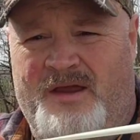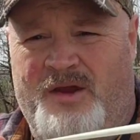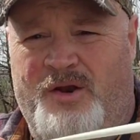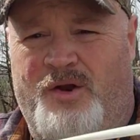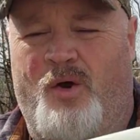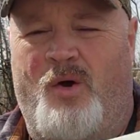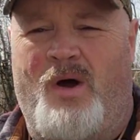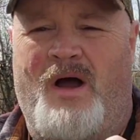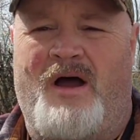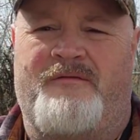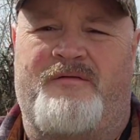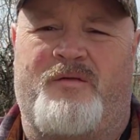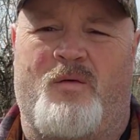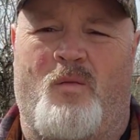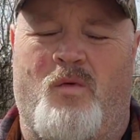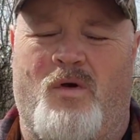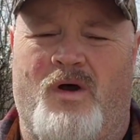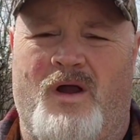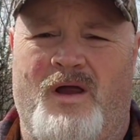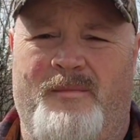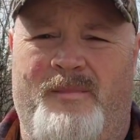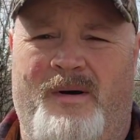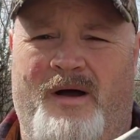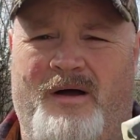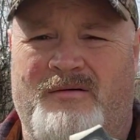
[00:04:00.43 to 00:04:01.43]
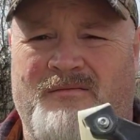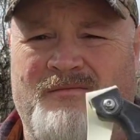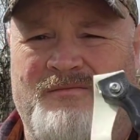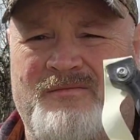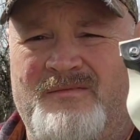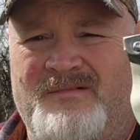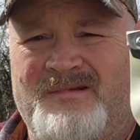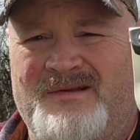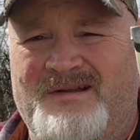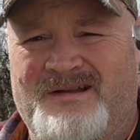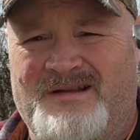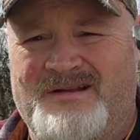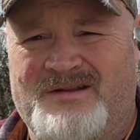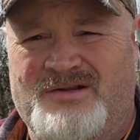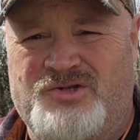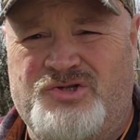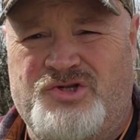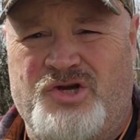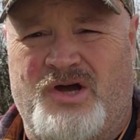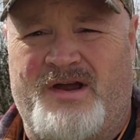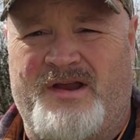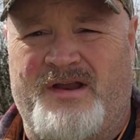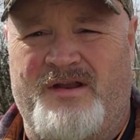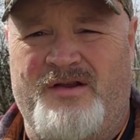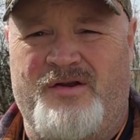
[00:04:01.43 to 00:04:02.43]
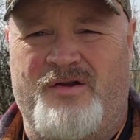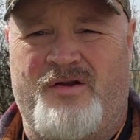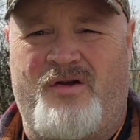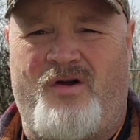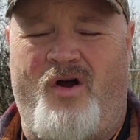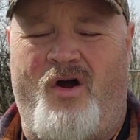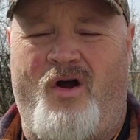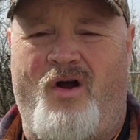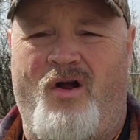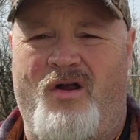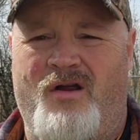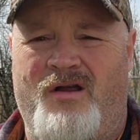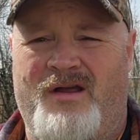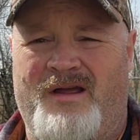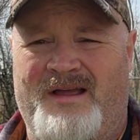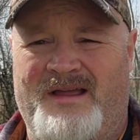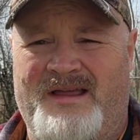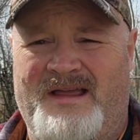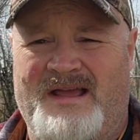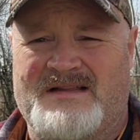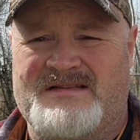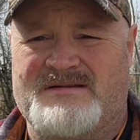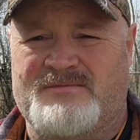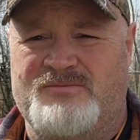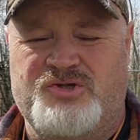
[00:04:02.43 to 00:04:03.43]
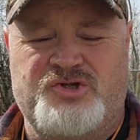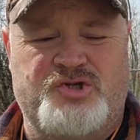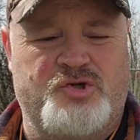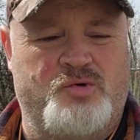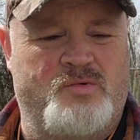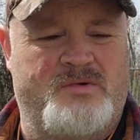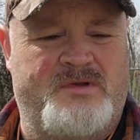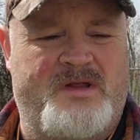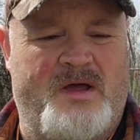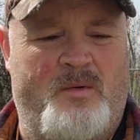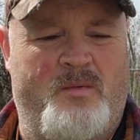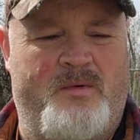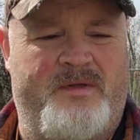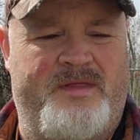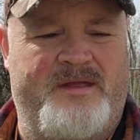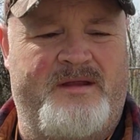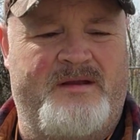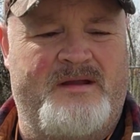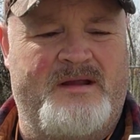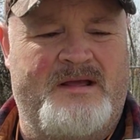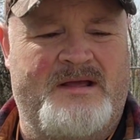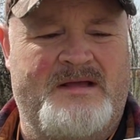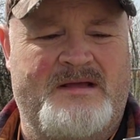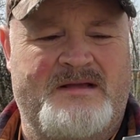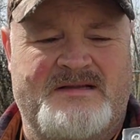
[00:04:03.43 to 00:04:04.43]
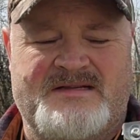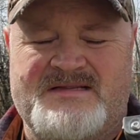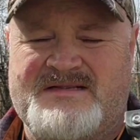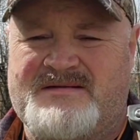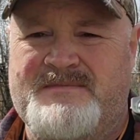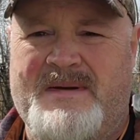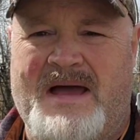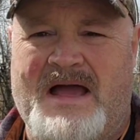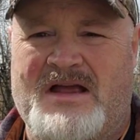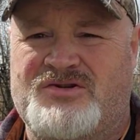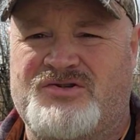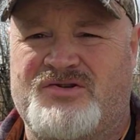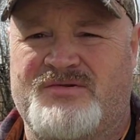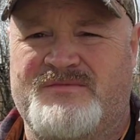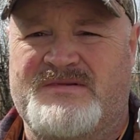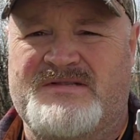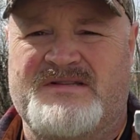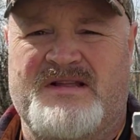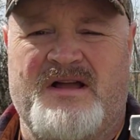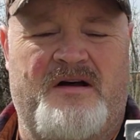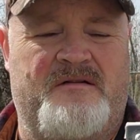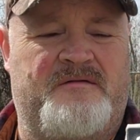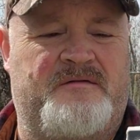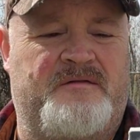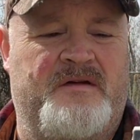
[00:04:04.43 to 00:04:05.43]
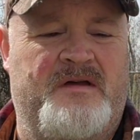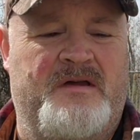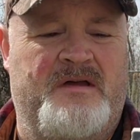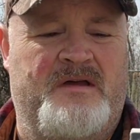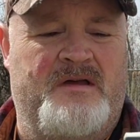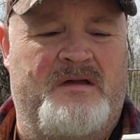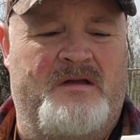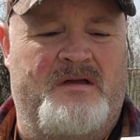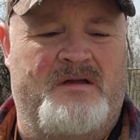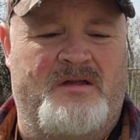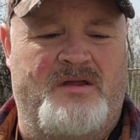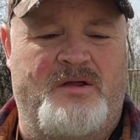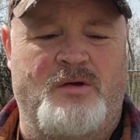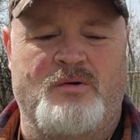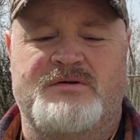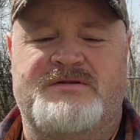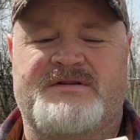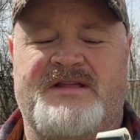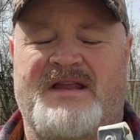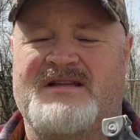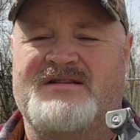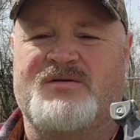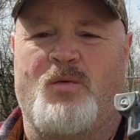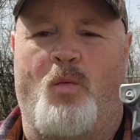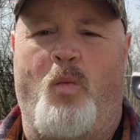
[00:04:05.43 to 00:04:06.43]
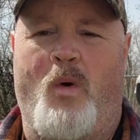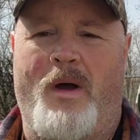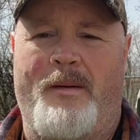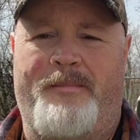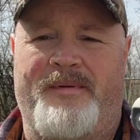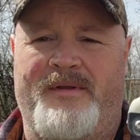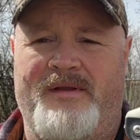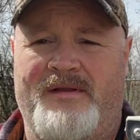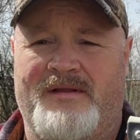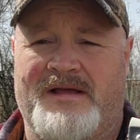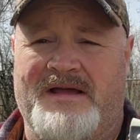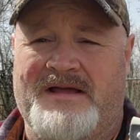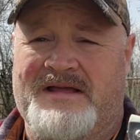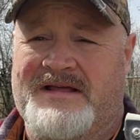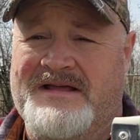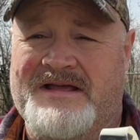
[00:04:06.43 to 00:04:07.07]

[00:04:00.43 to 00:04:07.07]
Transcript: that you don't have to worry about, chuck it in your car, get some shooting done with it, smash some stuff, use it as a weapon.